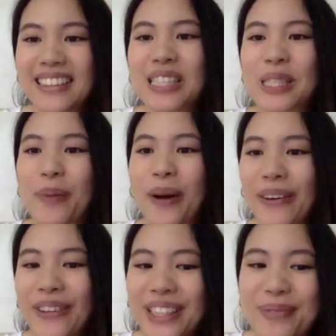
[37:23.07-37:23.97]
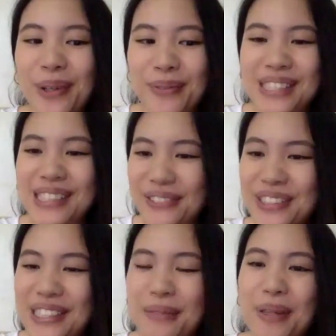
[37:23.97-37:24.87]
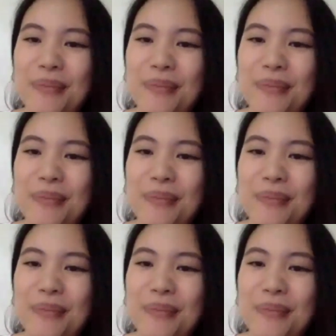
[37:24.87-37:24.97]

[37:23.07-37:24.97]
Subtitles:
inspiring moments every time I